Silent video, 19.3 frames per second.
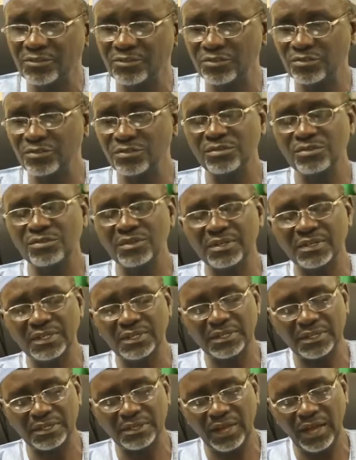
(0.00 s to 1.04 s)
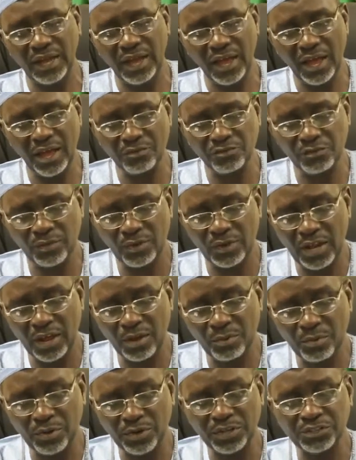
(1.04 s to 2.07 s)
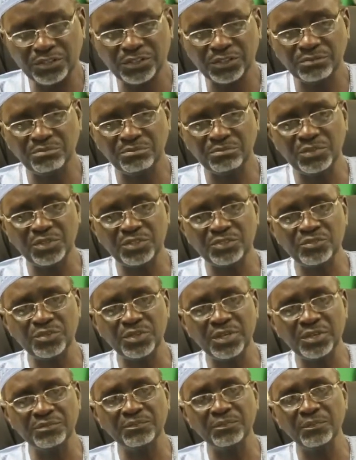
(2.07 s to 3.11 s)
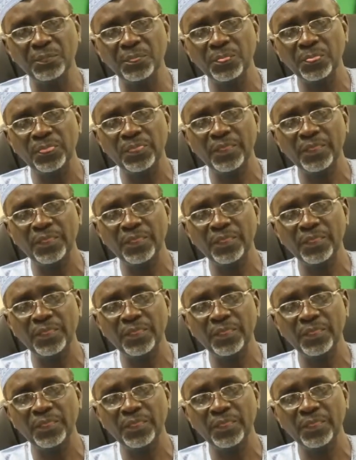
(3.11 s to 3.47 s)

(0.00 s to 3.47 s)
to have collaboration between